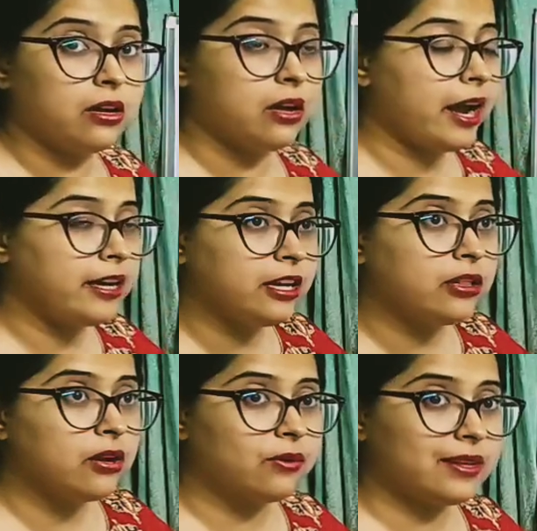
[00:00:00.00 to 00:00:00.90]

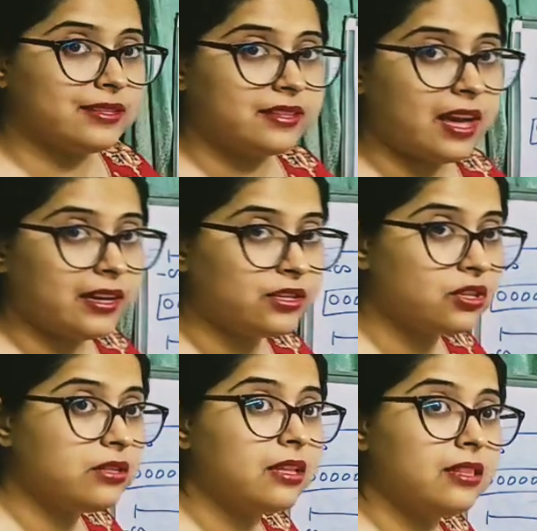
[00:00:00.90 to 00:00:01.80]
anti-clockwise
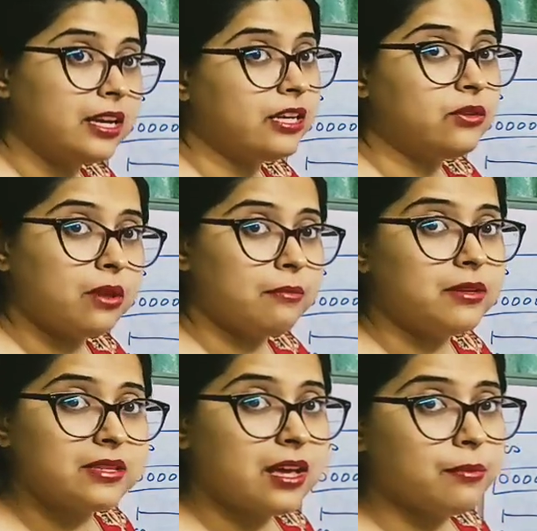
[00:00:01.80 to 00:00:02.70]
direction, then negative
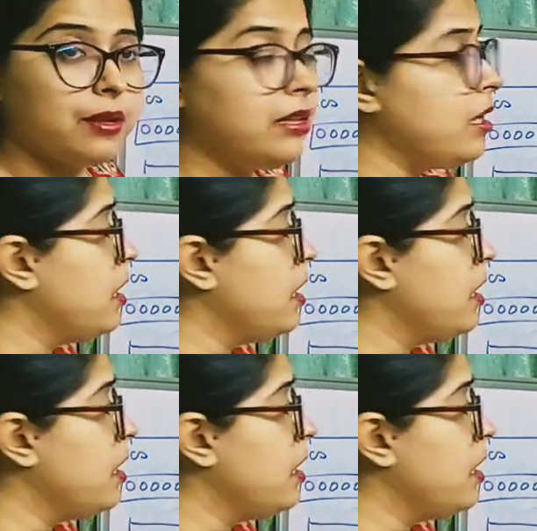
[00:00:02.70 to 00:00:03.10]
numbers are being